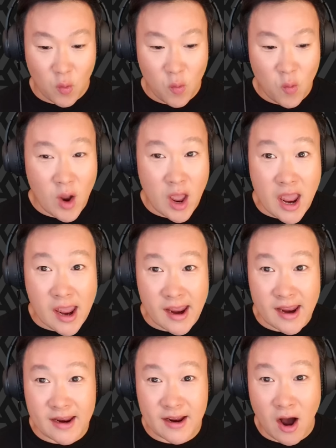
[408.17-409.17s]

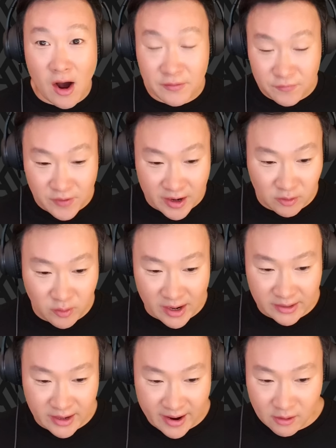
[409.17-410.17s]
way unfair
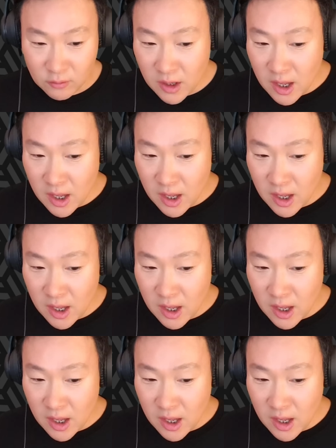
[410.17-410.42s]
right now.